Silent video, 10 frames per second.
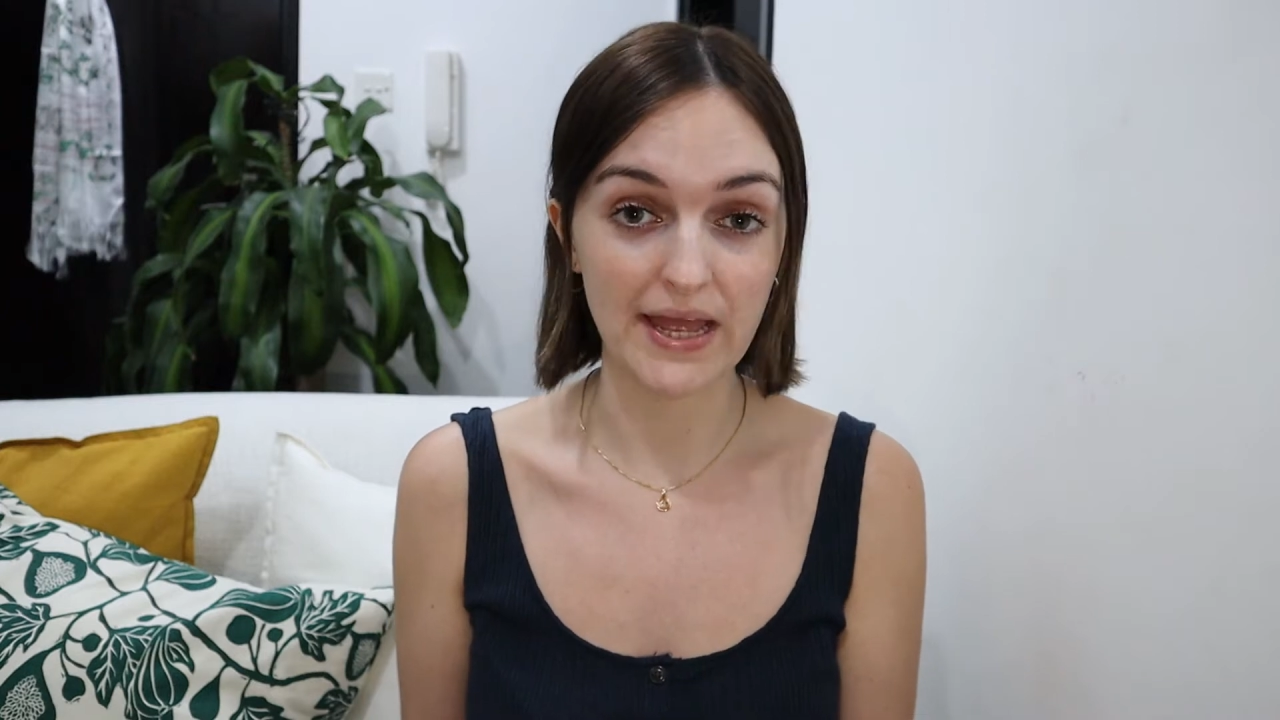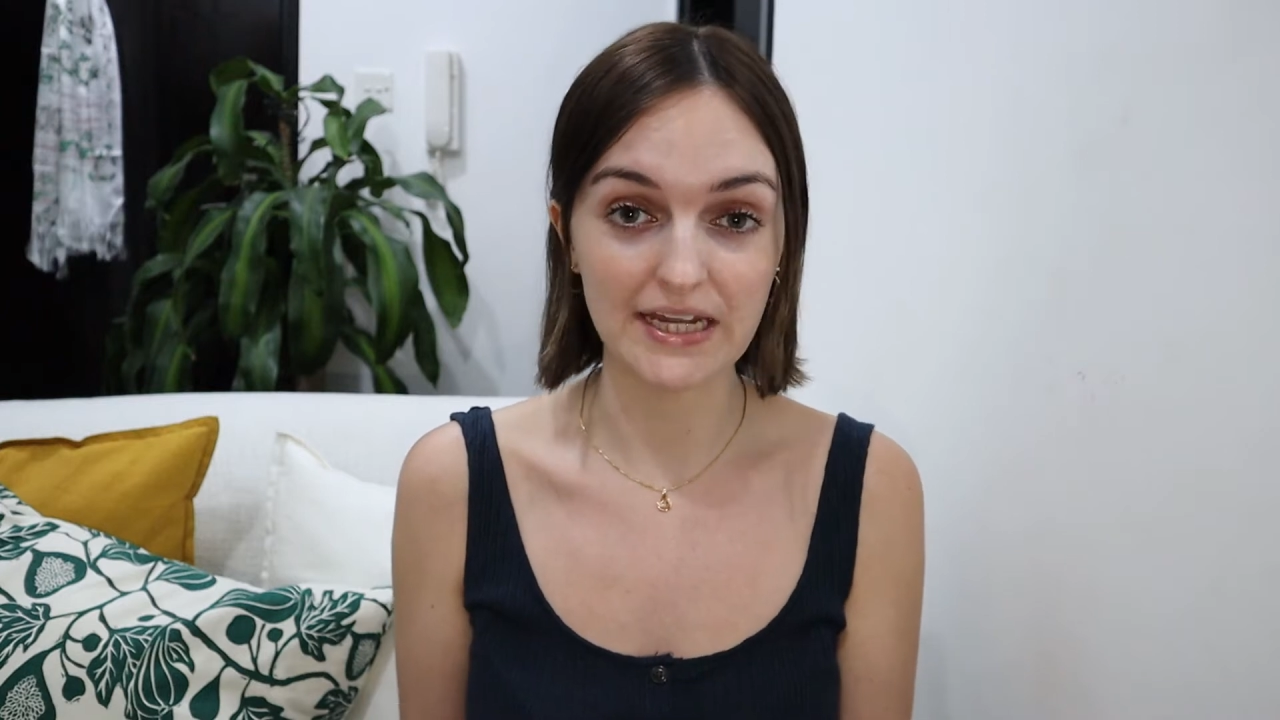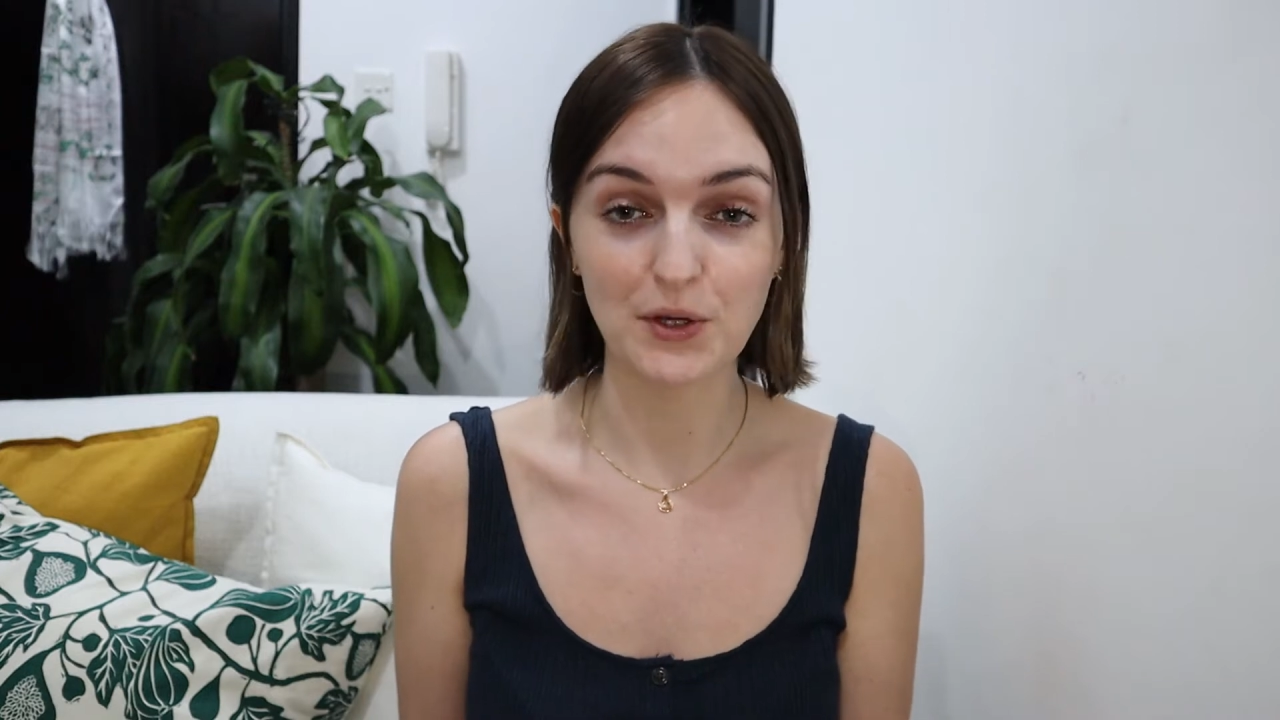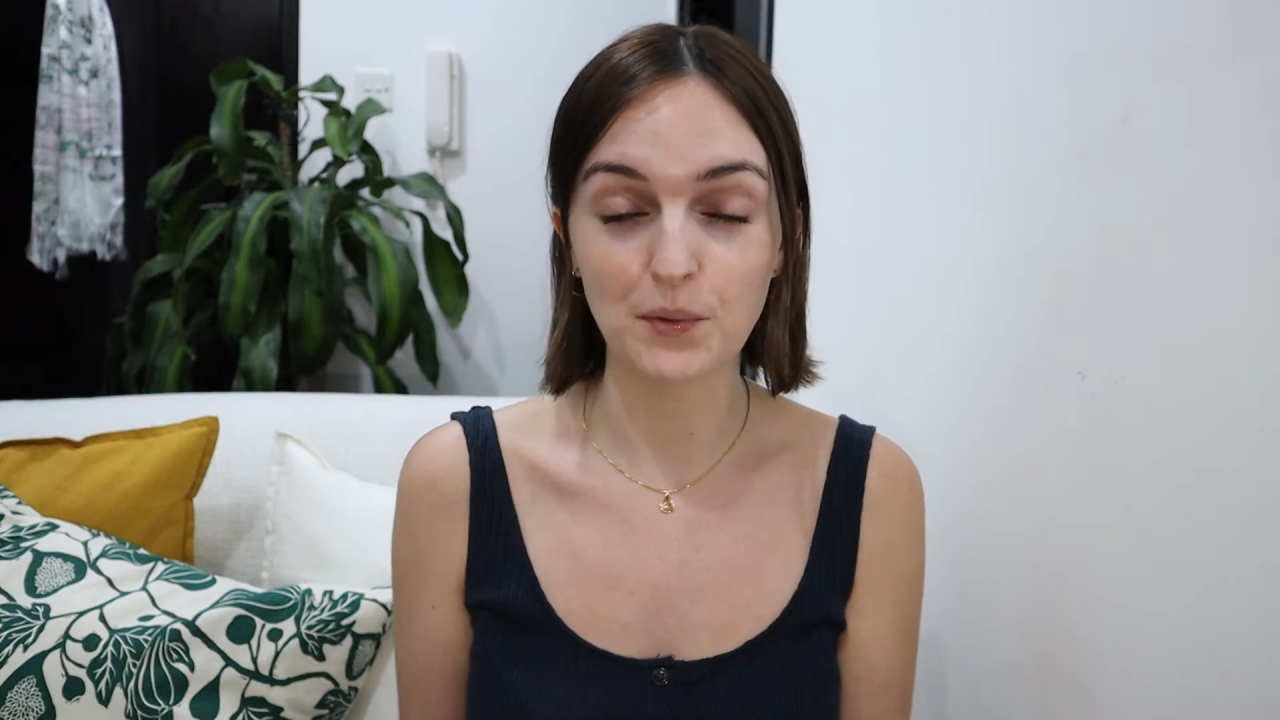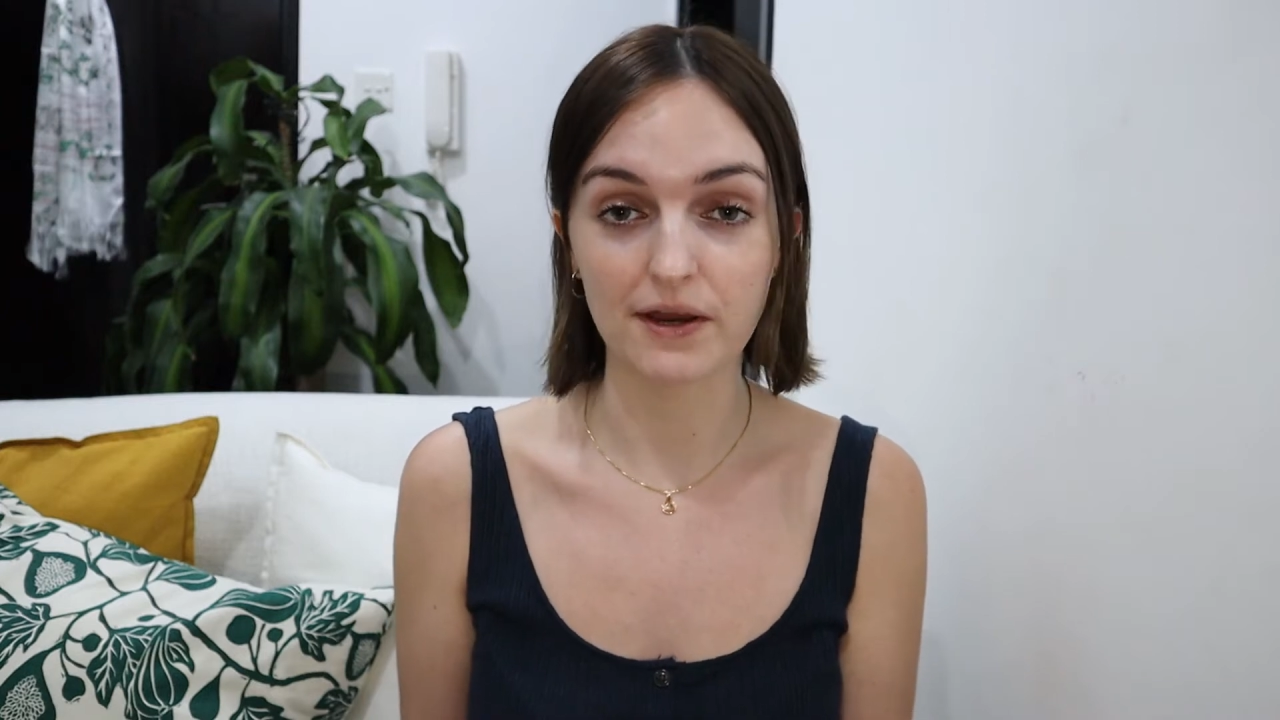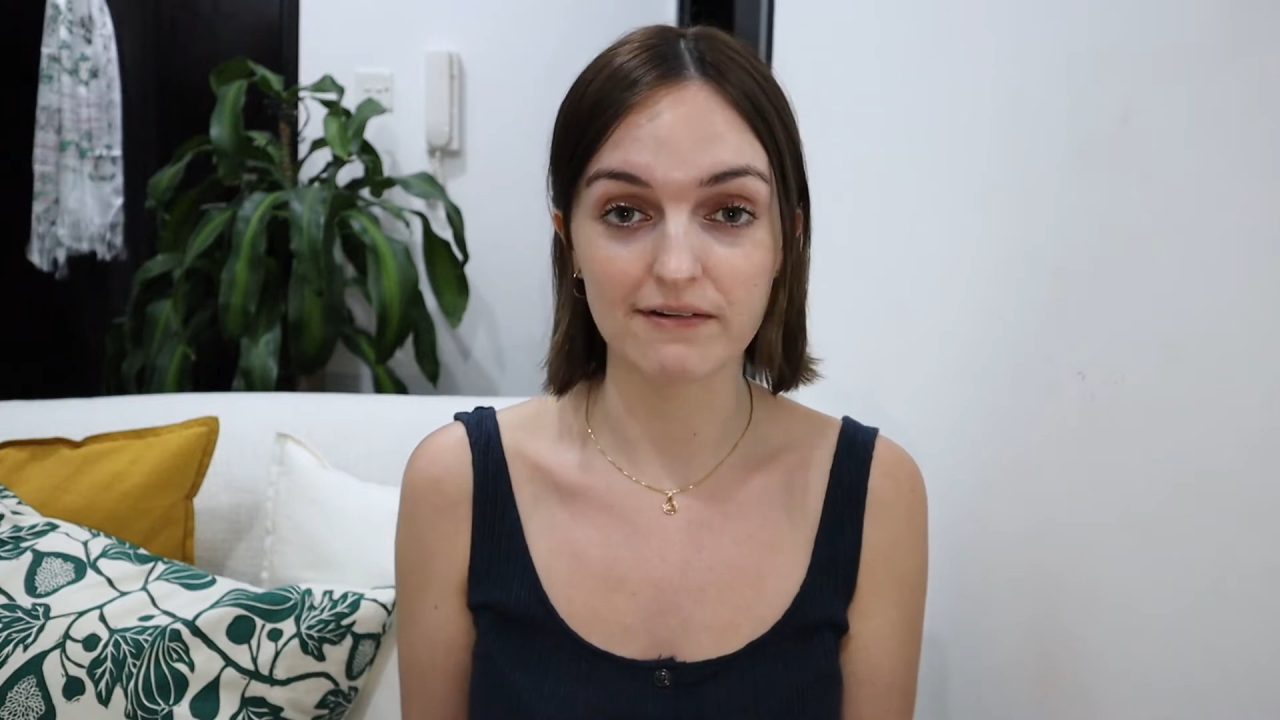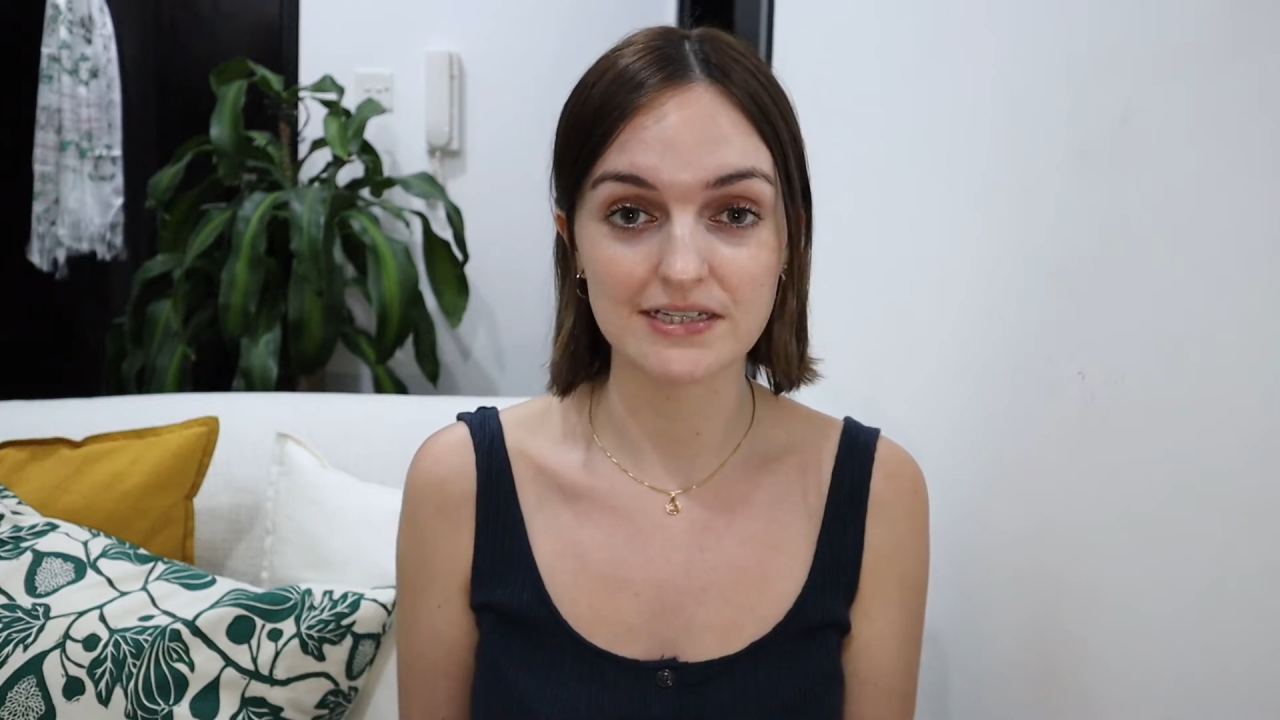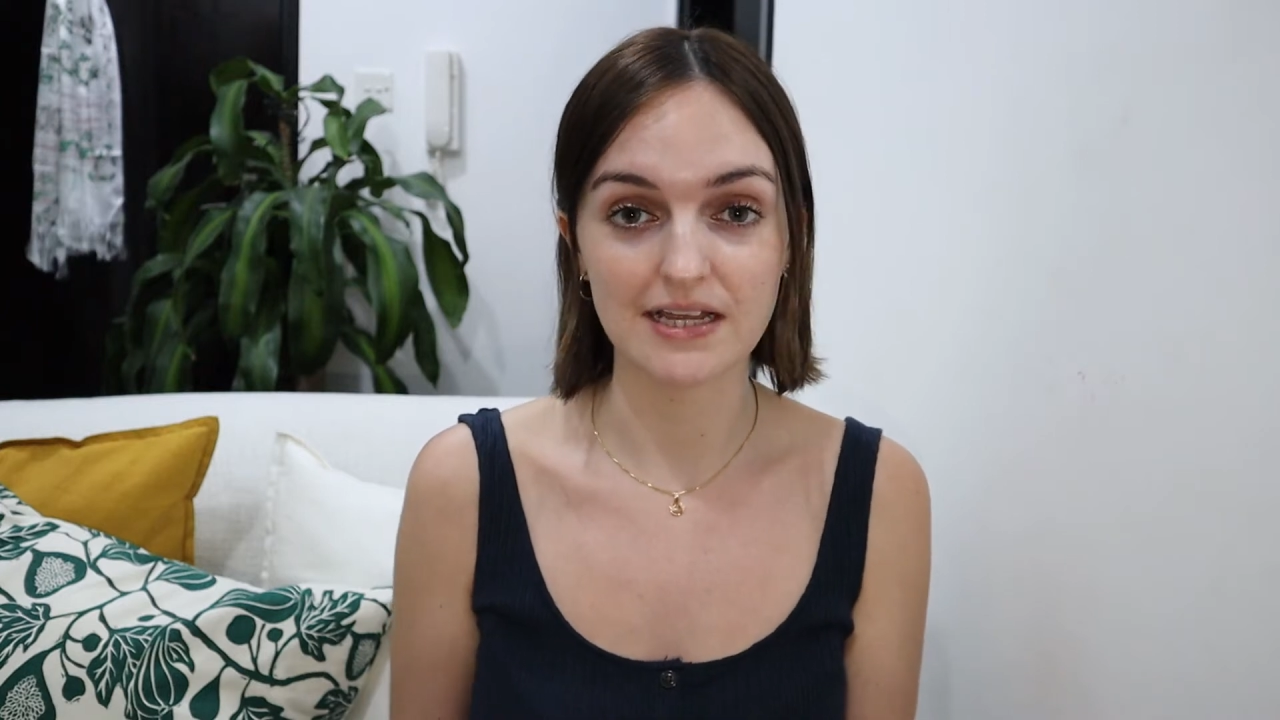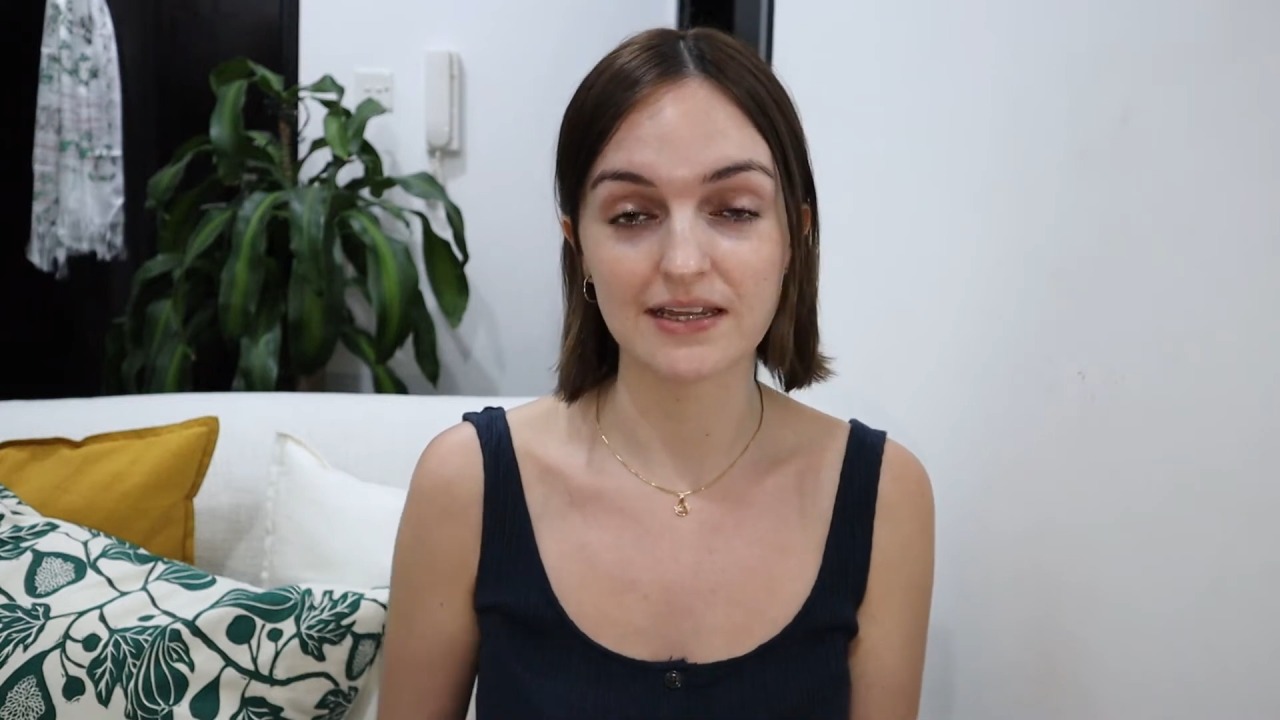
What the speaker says: any queries